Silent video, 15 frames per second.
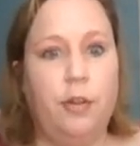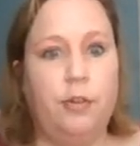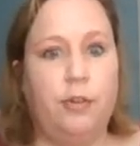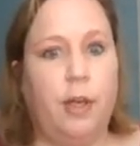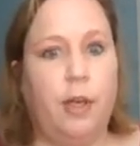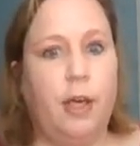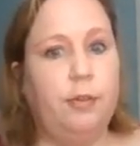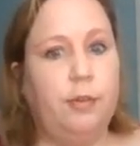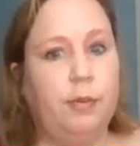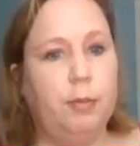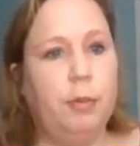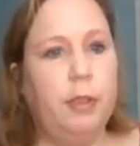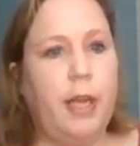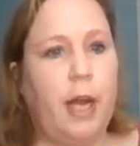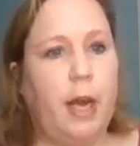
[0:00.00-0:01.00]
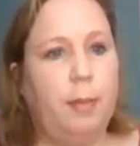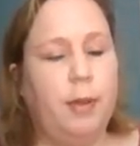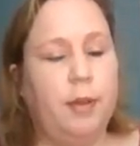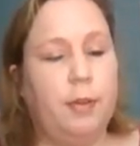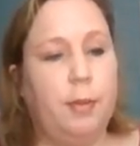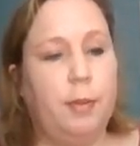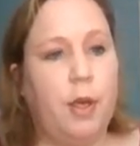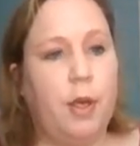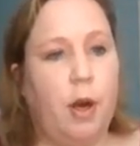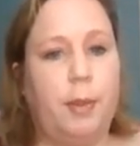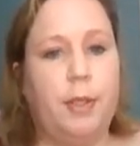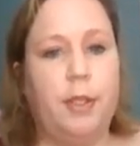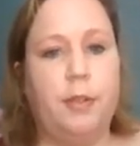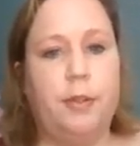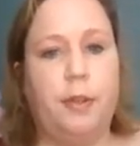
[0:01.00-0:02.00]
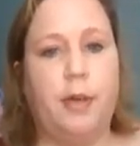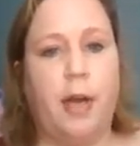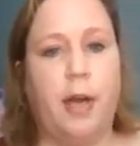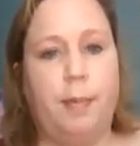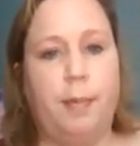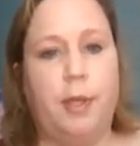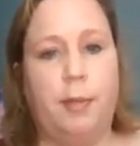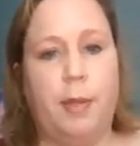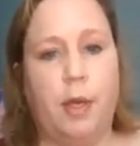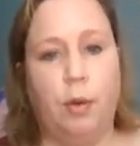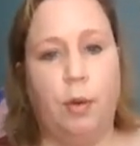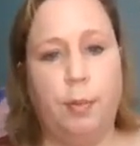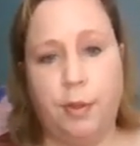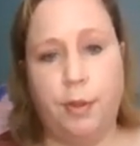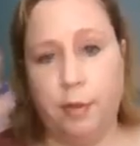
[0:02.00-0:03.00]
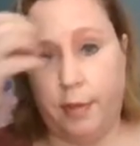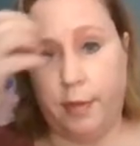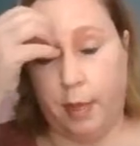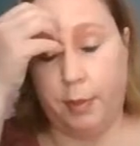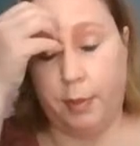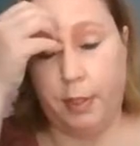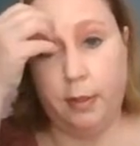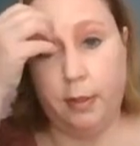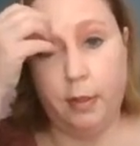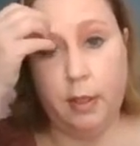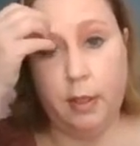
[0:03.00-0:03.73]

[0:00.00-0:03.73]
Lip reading: So we're really happy that somebody commented that they're happy to be home with their family.